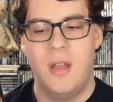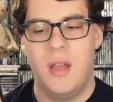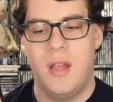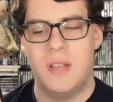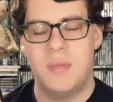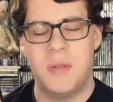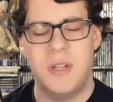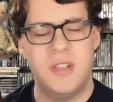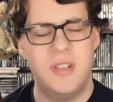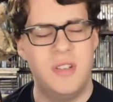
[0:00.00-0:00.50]

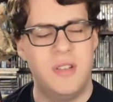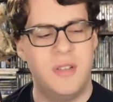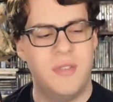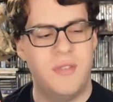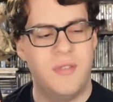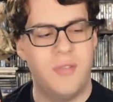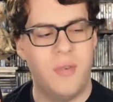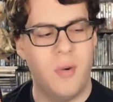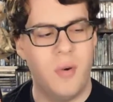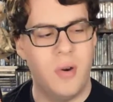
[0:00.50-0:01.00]
especially in the
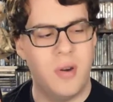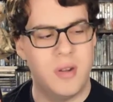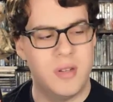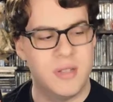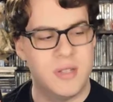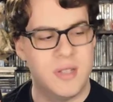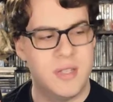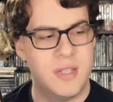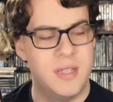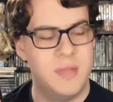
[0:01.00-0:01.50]

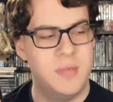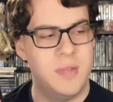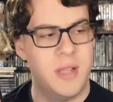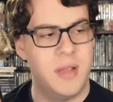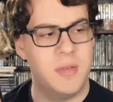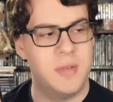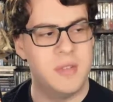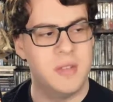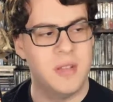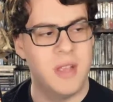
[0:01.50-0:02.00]
forest, it seemed like it
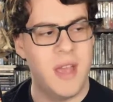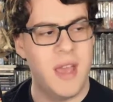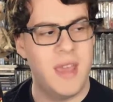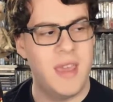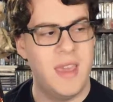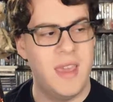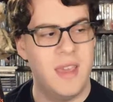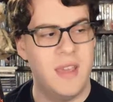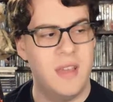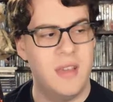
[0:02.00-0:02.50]
was
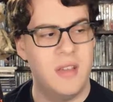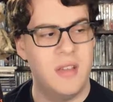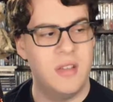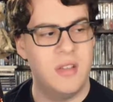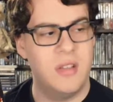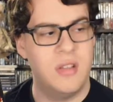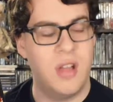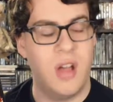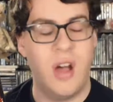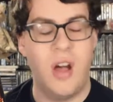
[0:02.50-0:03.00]
lacking
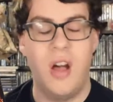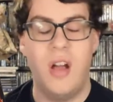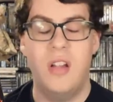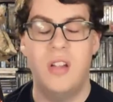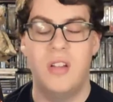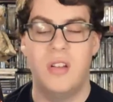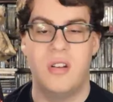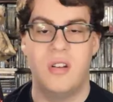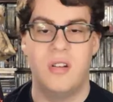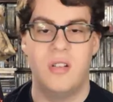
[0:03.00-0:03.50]

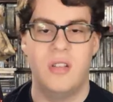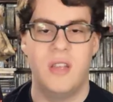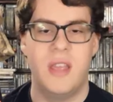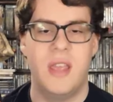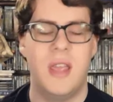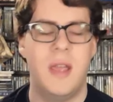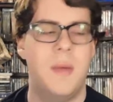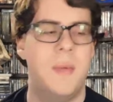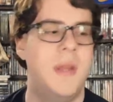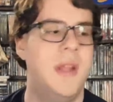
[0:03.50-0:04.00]
color.
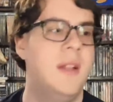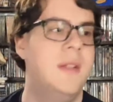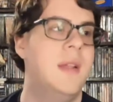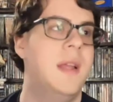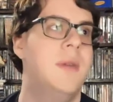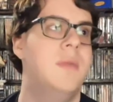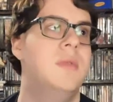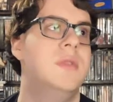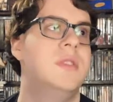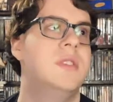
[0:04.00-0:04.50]
Like, I mean,
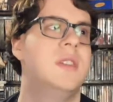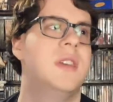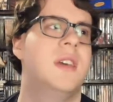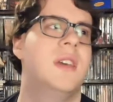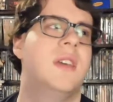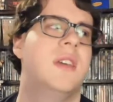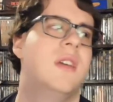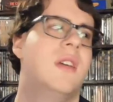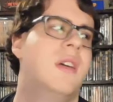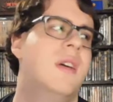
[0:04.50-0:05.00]
it was
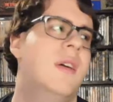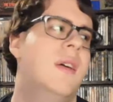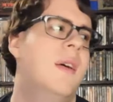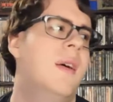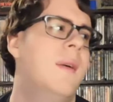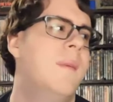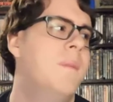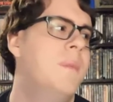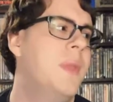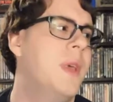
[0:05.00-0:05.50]
like
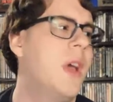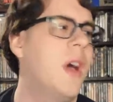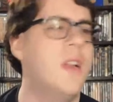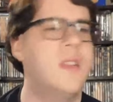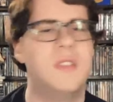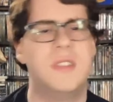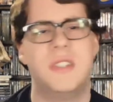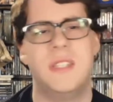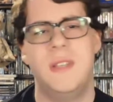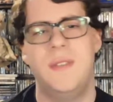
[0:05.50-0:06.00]
the
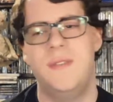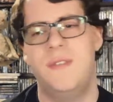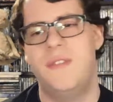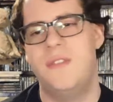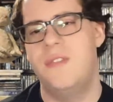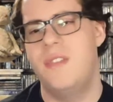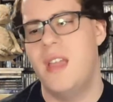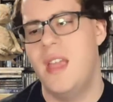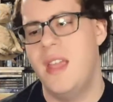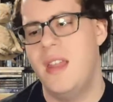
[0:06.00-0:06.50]
color seemed
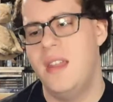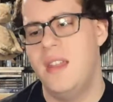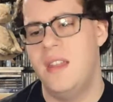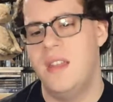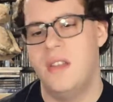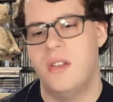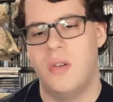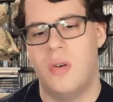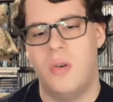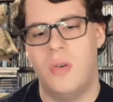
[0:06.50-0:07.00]
faded
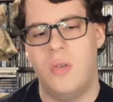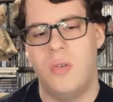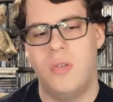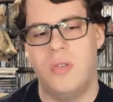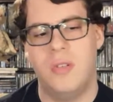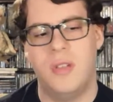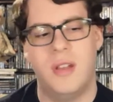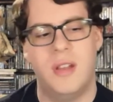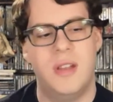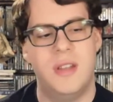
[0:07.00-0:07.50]
and
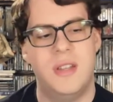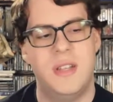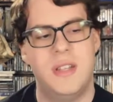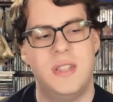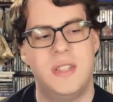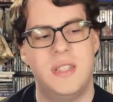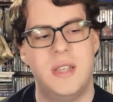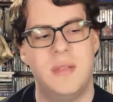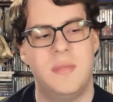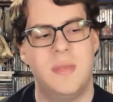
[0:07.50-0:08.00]
old, and it didn't
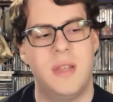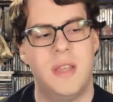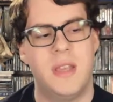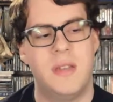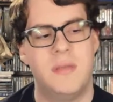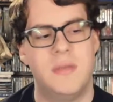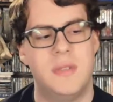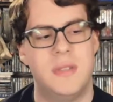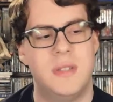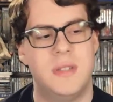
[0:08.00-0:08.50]
seem like
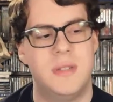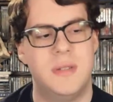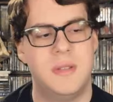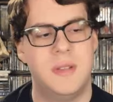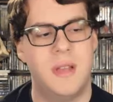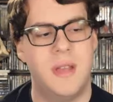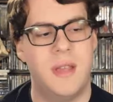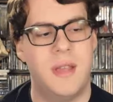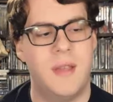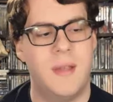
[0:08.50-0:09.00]
it was
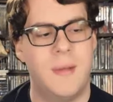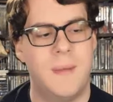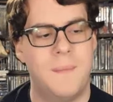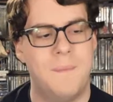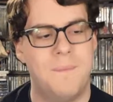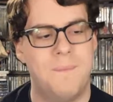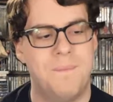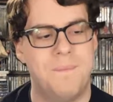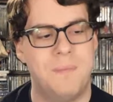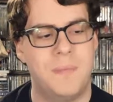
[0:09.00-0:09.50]
like
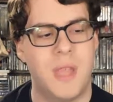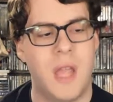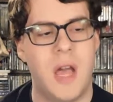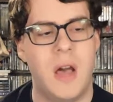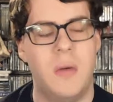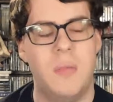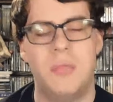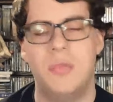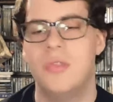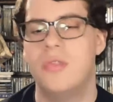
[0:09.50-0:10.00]

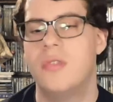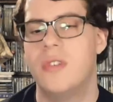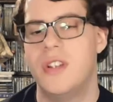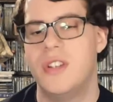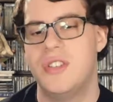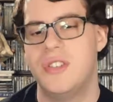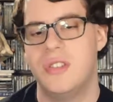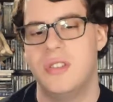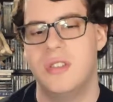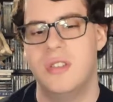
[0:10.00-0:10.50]
how Blu-ray
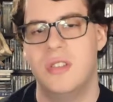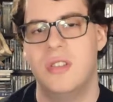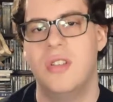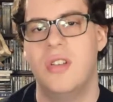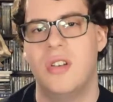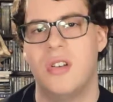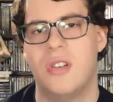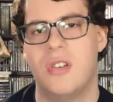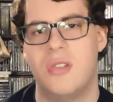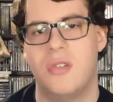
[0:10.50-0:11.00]
should
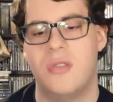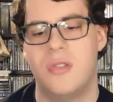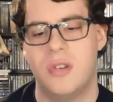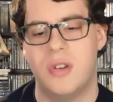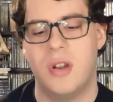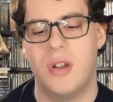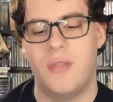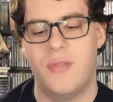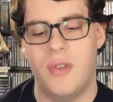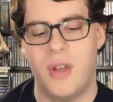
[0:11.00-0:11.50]
look, or
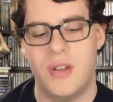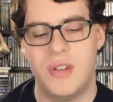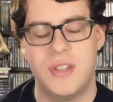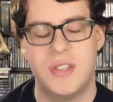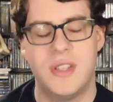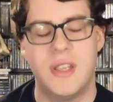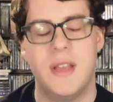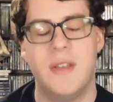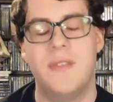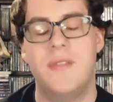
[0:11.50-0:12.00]
I should
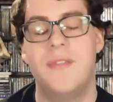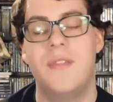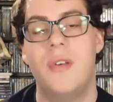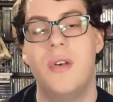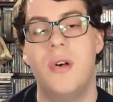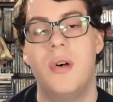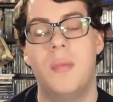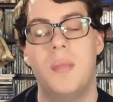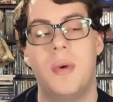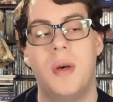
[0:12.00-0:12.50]
say a
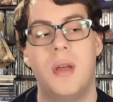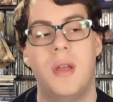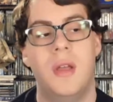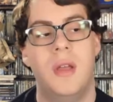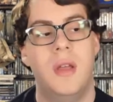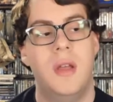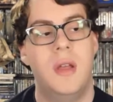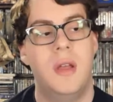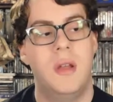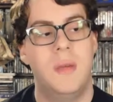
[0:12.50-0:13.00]
film
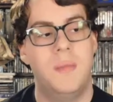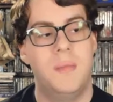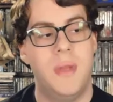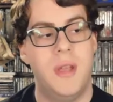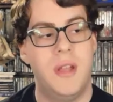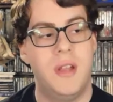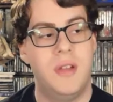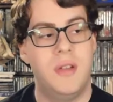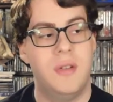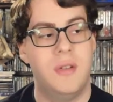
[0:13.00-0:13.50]

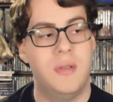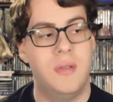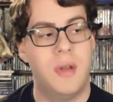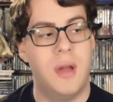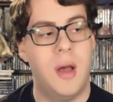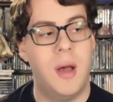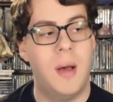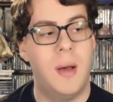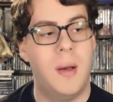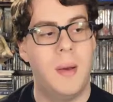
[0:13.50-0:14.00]
being
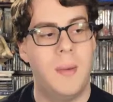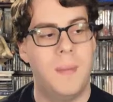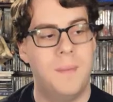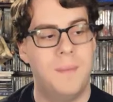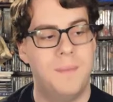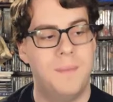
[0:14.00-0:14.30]
how